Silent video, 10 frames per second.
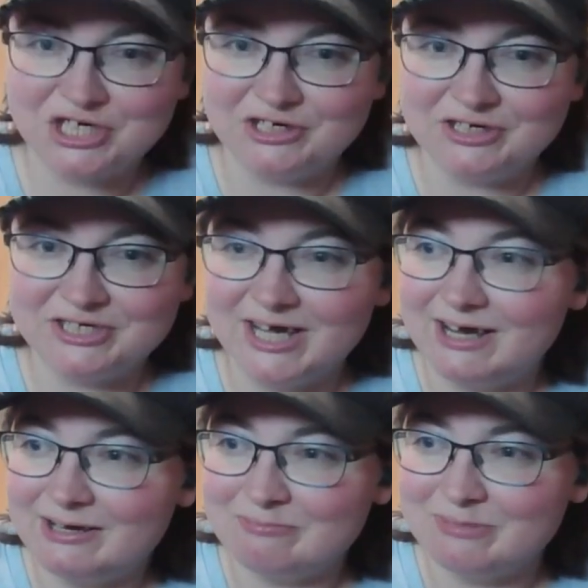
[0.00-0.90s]
much of your
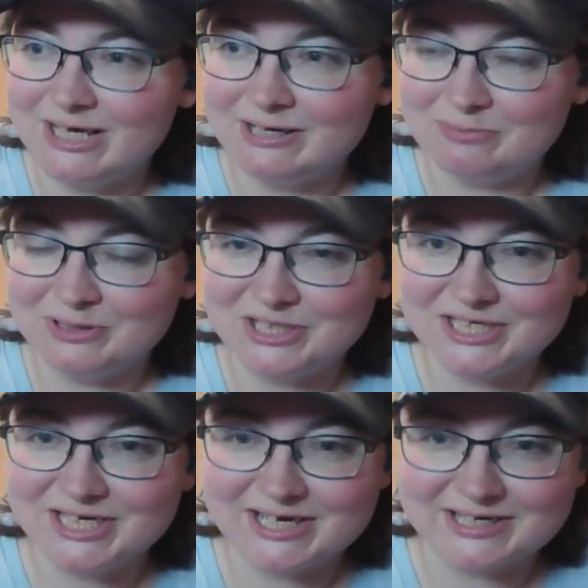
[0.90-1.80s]
time, but I
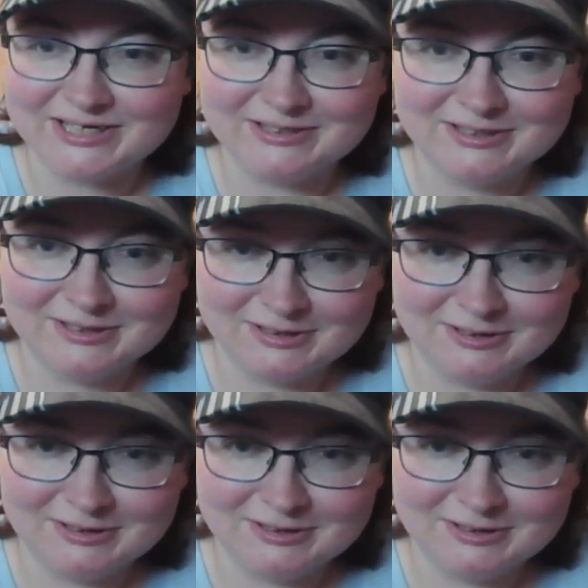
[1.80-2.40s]
appreciate it.